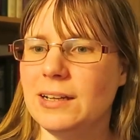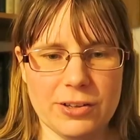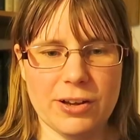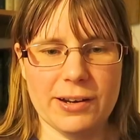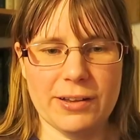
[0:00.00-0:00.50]

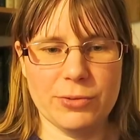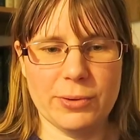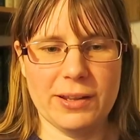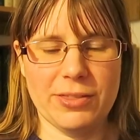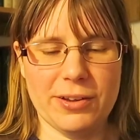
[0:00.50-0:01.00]
you can't have
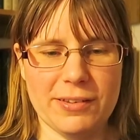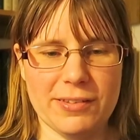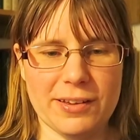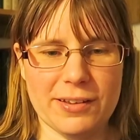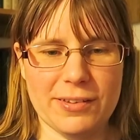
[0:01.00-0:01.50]

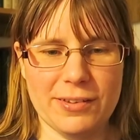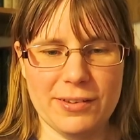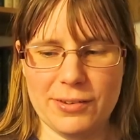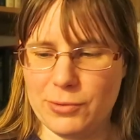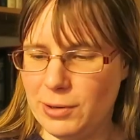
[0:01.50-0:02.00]
2036,
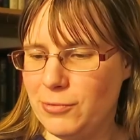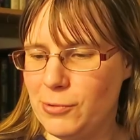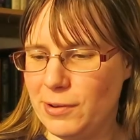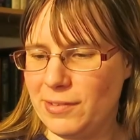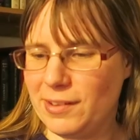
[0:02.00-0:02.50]

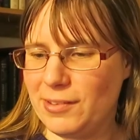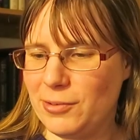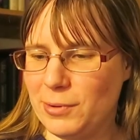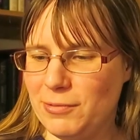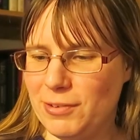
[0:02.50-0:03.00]
2046,
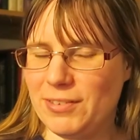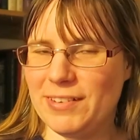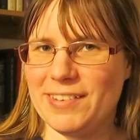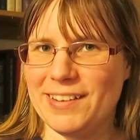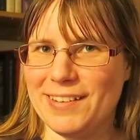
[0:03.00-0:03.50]

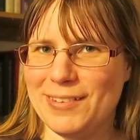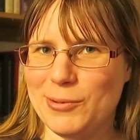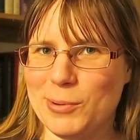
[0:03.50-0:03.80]
2056,